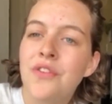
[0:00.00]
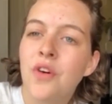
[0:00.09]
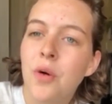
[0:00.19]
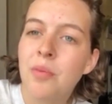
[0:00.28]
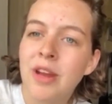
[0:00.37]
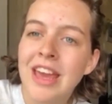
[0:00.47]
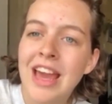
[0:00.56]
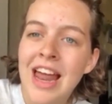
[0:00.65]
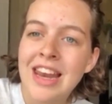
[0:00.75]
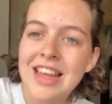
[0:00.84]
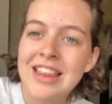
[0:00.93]
for bringing
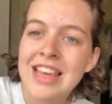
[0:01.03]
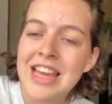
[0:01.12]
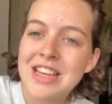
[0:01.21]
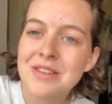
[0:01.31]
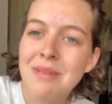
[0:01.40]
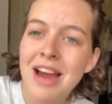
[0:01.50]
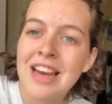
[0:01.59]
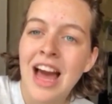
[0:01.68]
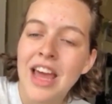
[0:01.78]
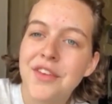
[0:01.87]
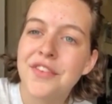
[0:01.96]
Ann Lister into my
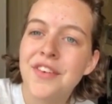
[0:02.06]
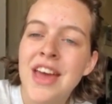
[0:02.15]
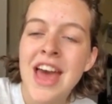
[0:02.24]
life